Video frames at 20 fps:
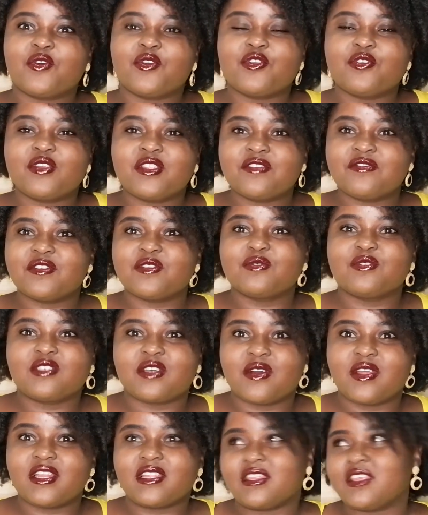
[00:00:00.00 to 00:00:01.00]
live in
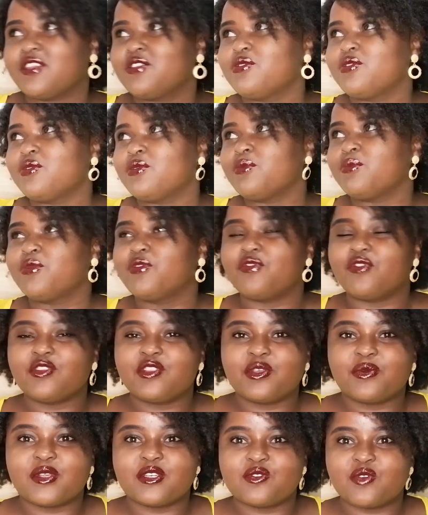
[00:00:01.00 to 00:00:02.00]
Utawala, then you move all the
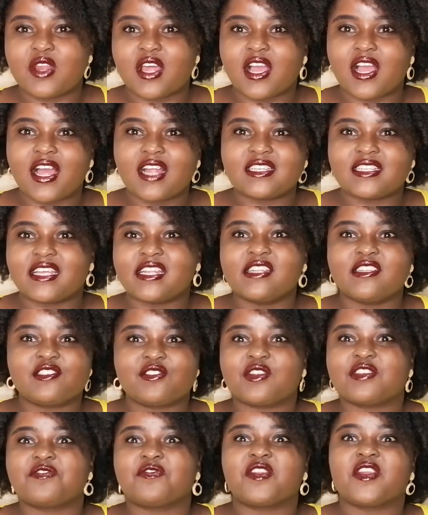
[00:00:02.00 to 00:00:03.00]
way to Langata, and it's
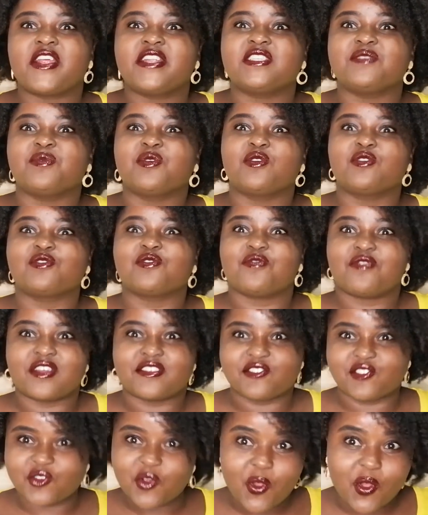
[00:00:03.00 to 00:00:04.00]
not even that because of a
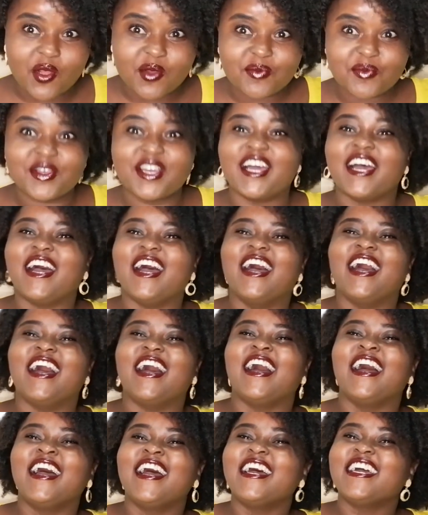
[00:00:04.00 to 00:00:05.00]
job.
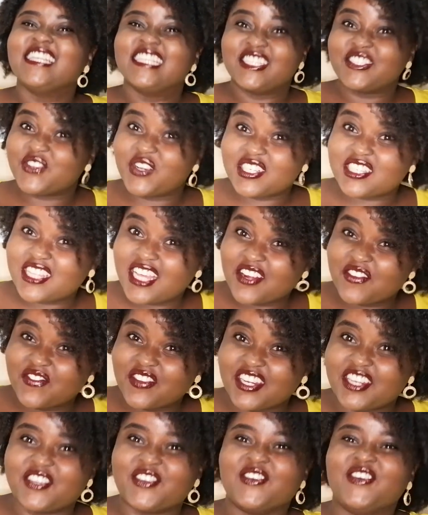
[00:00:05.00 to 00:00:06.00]
Did you watch that
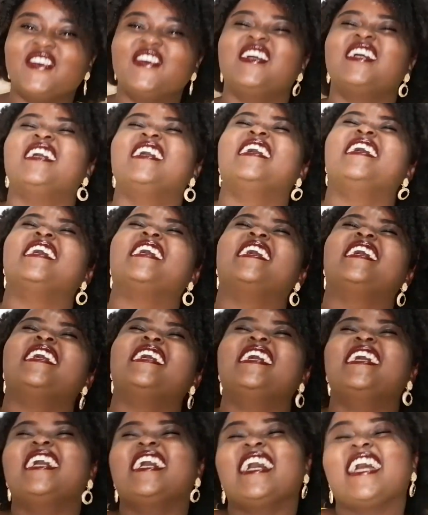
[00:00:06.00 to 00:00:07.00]
video?
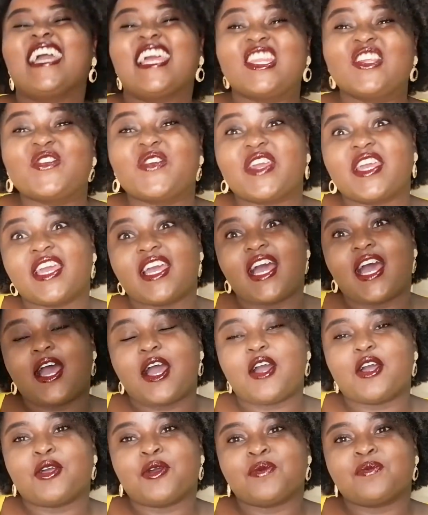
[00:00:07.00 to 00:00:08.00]
Anyway,
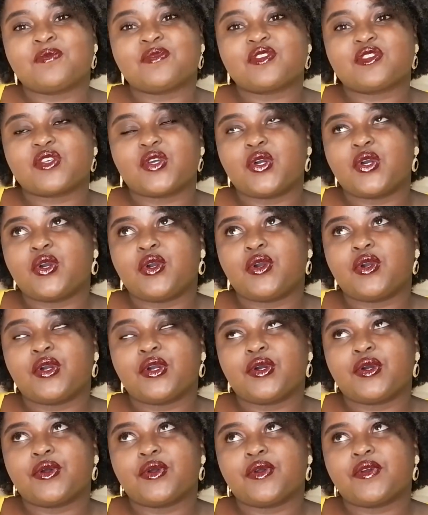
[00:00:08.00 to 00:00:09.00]

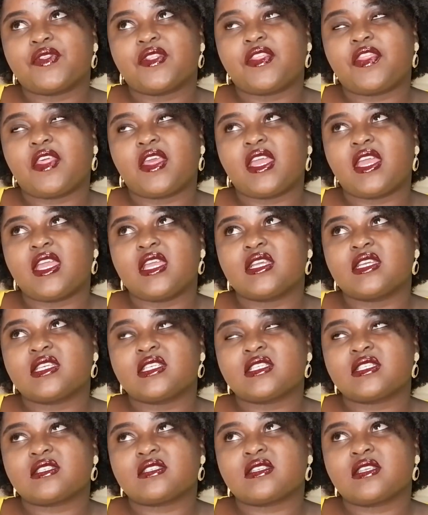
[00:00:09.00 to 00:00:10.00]
so the thing
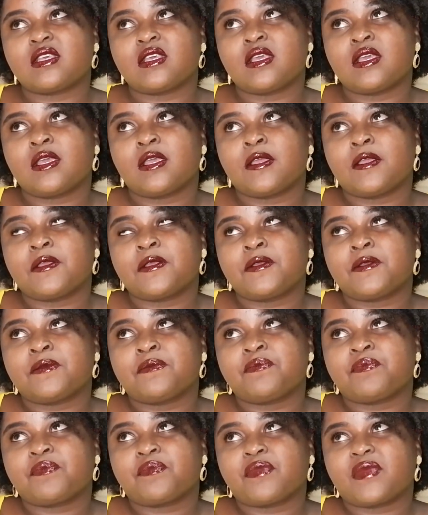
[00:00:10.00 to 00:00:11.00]
is,
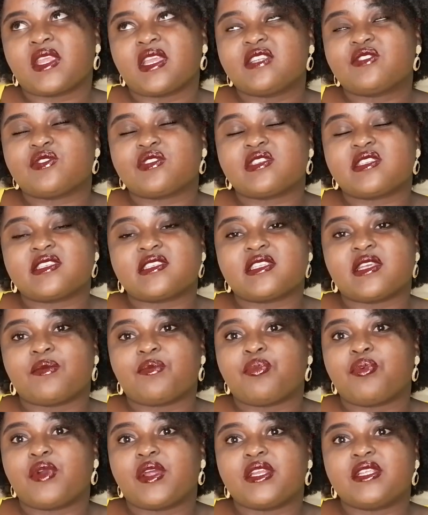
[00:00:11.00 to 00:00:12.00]
it was just a
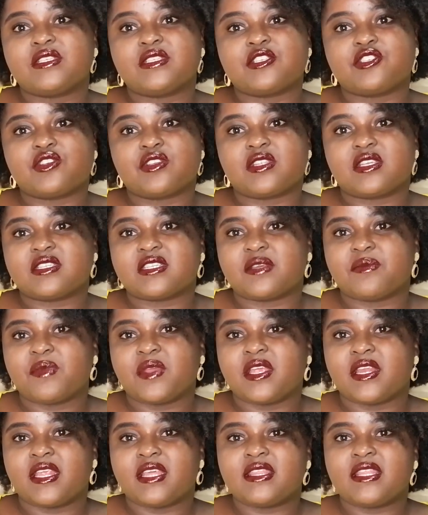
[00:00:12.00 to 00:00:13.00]
poor decision that I
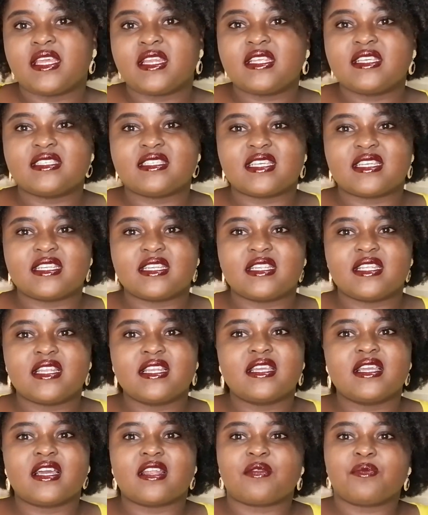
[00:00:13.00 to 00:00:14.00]
made. And then he started
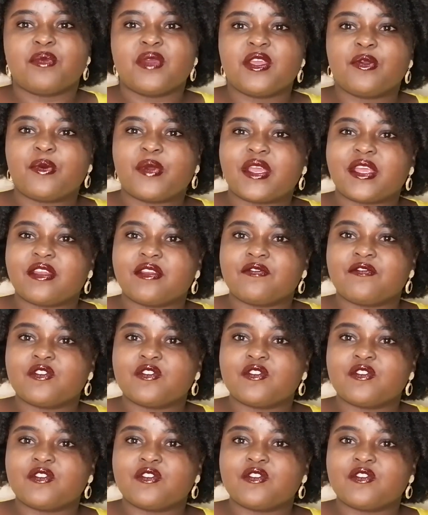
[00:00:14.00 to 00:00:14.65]
yelling at me when